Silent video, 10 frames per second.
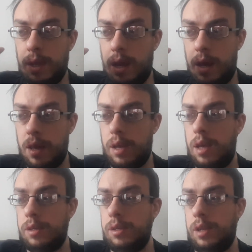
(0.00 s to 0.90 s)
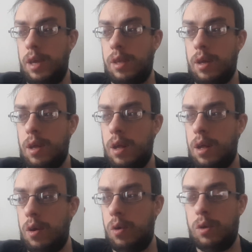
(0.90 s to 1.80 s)
And as I say,
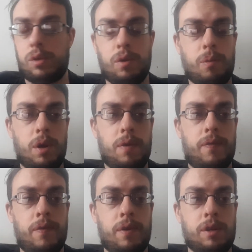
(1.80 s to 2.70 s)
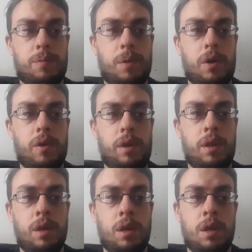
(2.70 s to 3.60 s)
also worth exploring
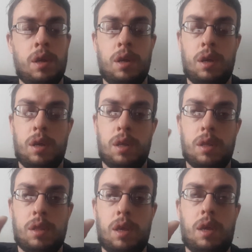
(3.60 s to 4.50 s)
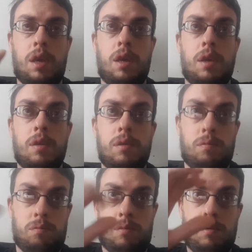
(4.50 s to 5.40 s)
the
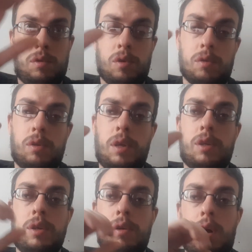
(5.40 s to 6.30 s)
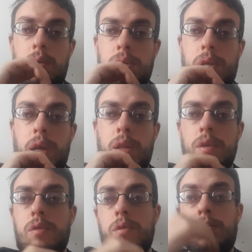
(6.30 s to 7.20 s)
sort of traditional
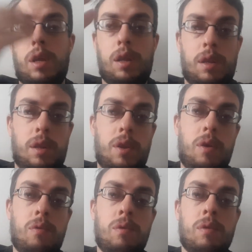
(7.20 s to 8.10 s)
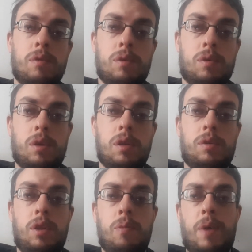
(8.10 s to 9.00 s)
wholesalers who are dealing in new
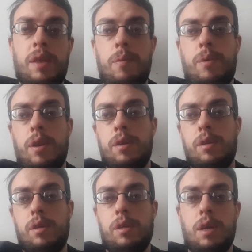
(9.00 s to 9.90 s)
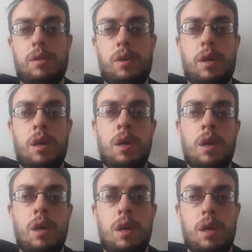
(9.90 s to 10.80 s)
goods, new branded products, etc.,
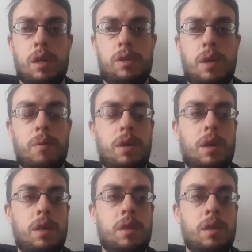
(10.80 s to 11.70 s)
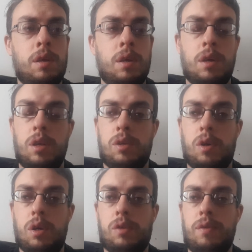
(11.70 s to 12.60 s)
and seeing what you can
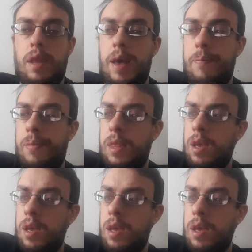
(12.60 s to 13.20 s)
source from them.